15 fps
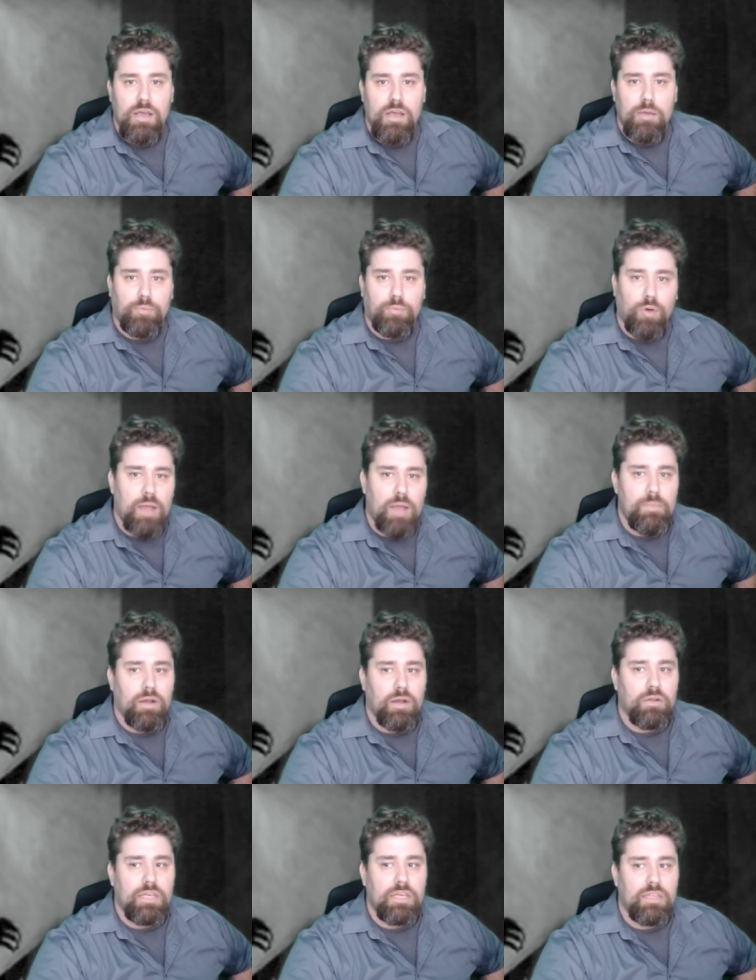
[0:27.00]

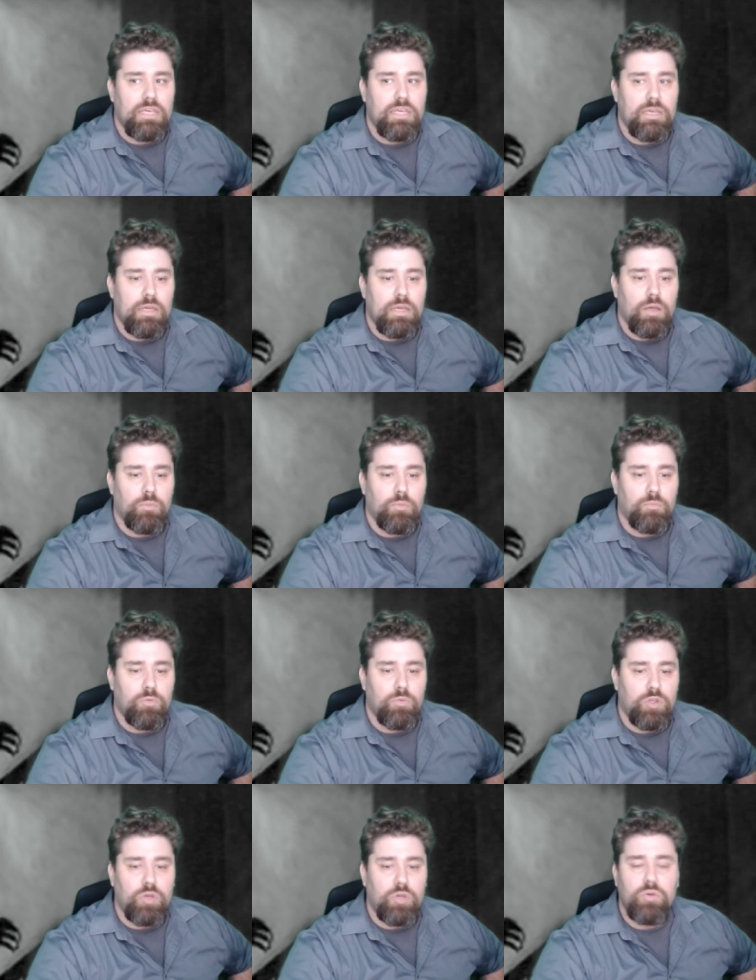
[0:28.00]
primarily the
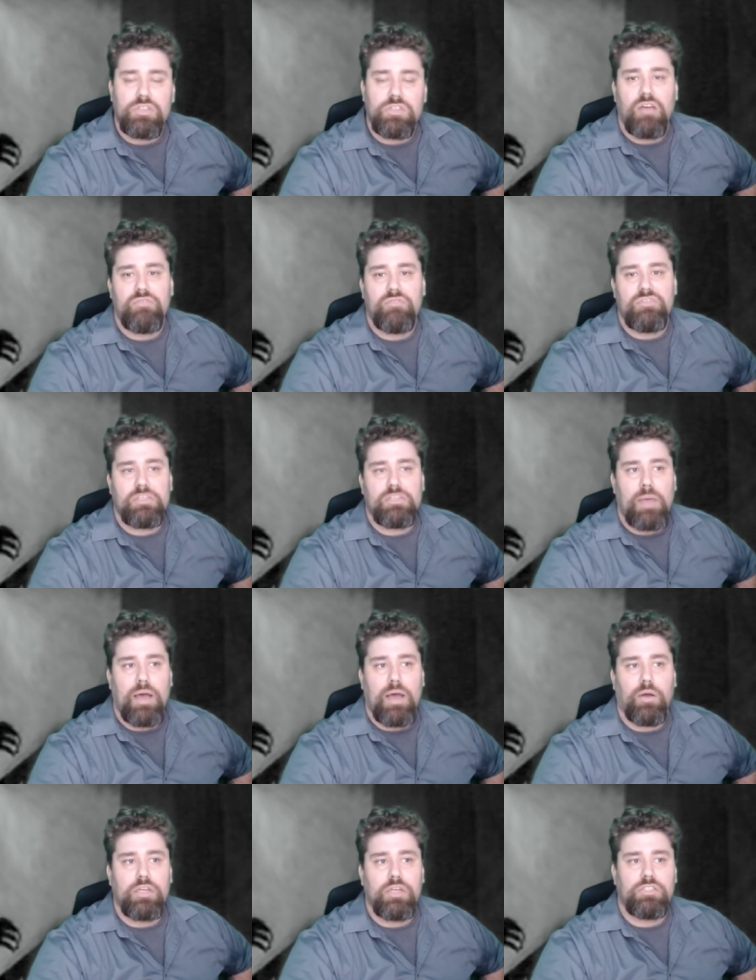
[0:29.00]
use of this
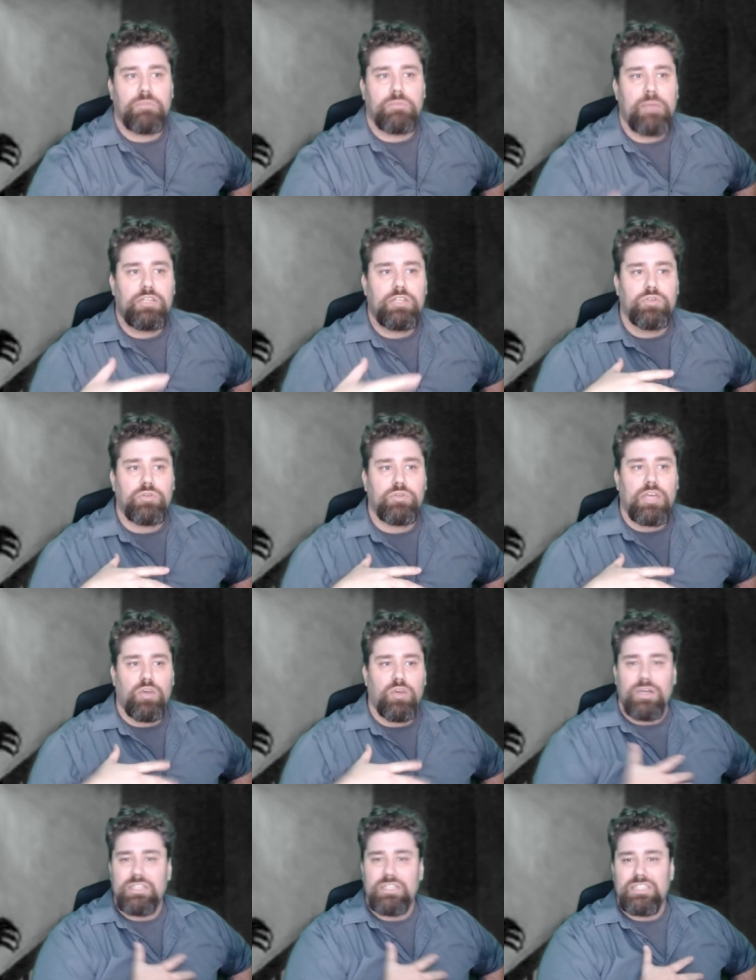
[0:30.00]
power is to make sure that
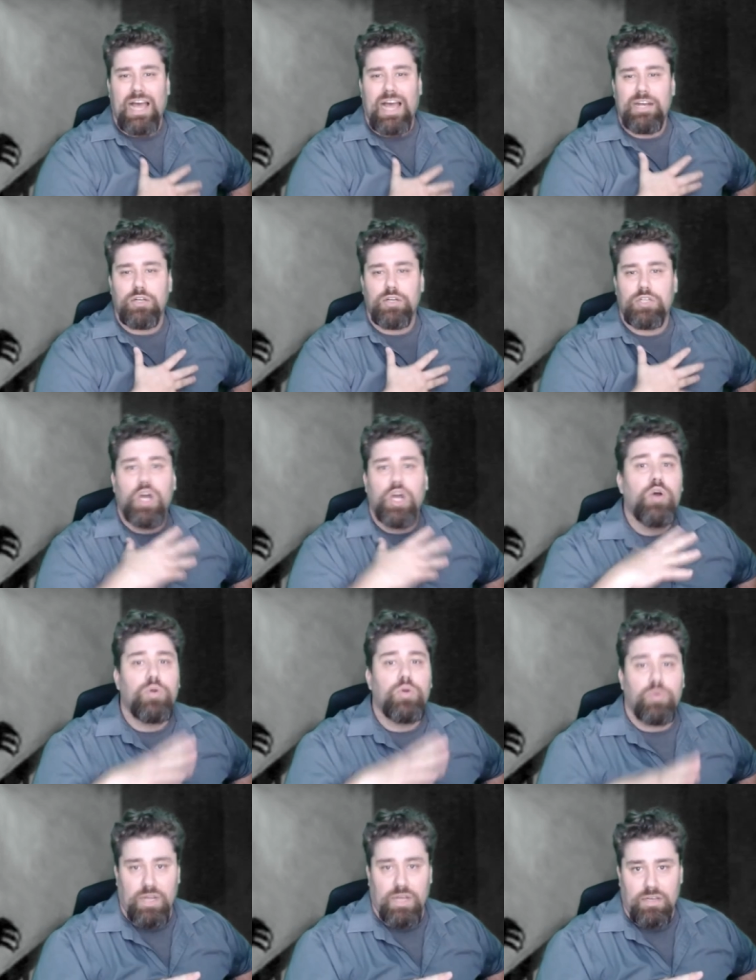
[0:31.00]
your entire
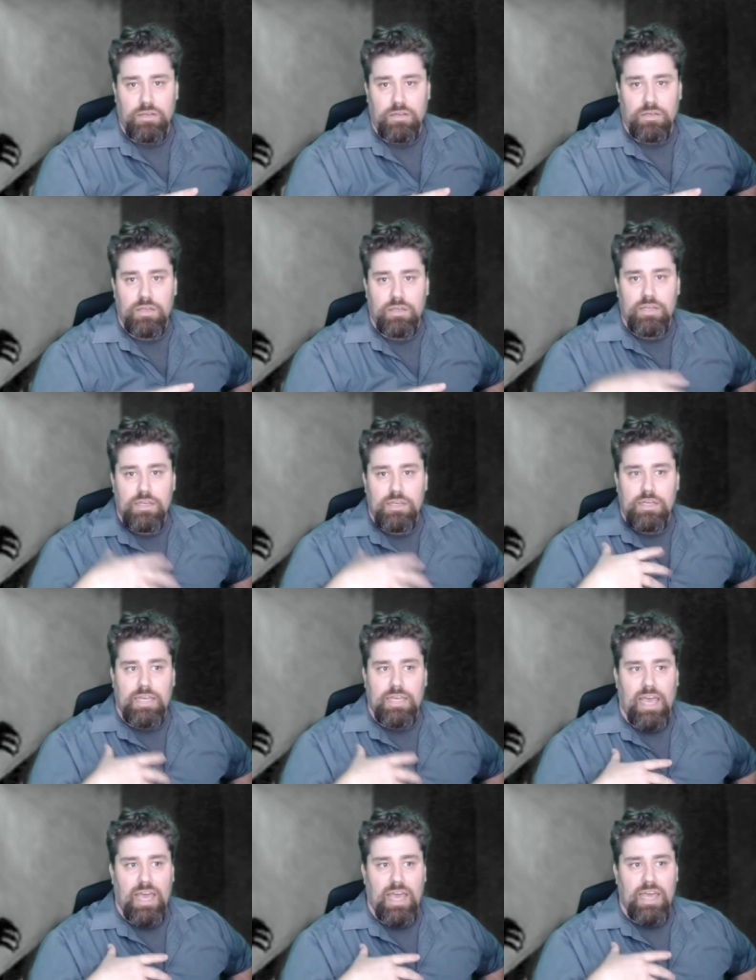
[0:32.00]
coterie
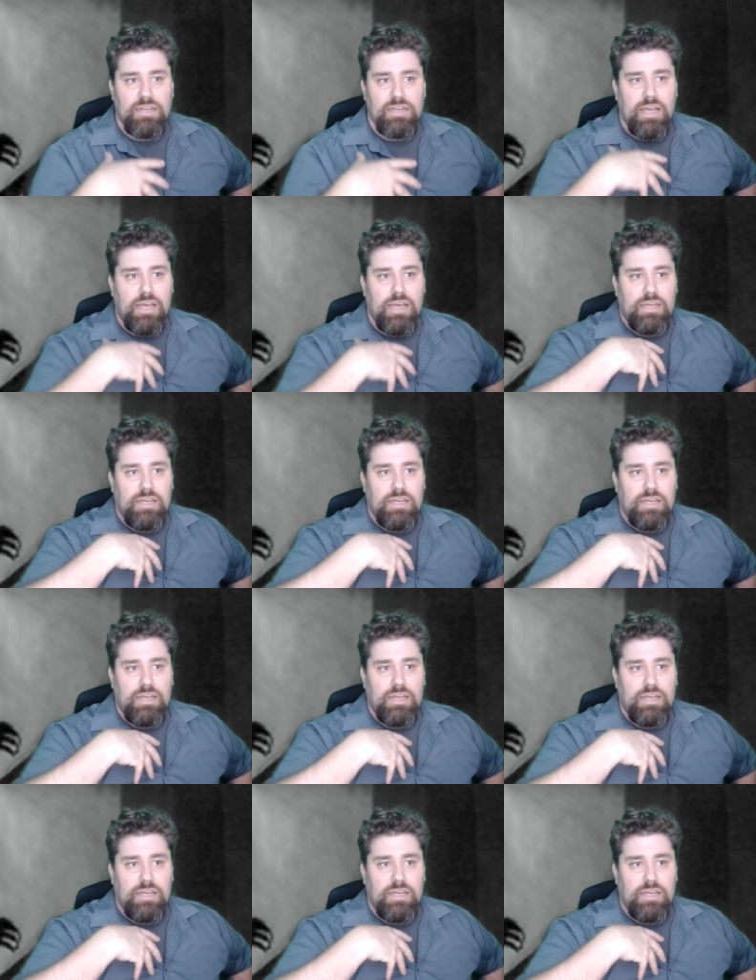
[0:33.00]
can